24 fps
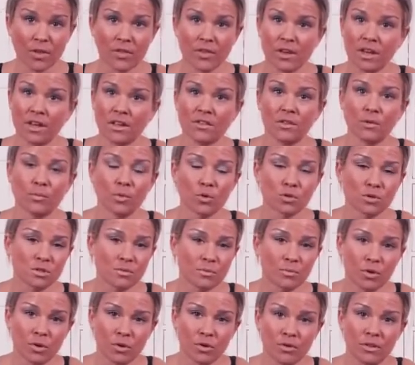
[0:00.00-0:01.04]
with it. And the most
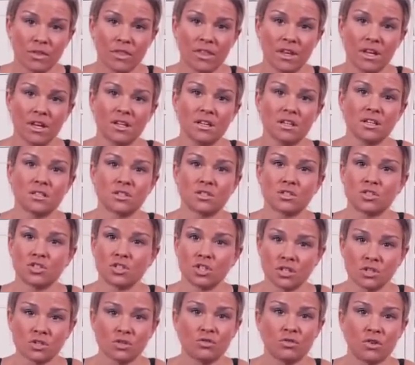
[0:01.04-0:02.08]
important thing is
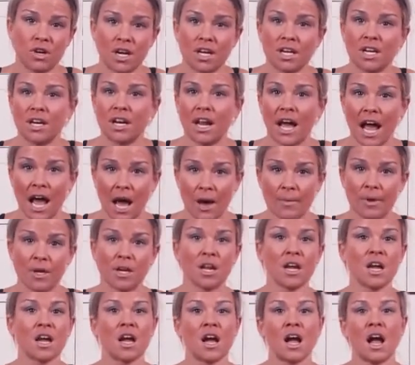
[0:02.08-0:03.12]
just creating a habit.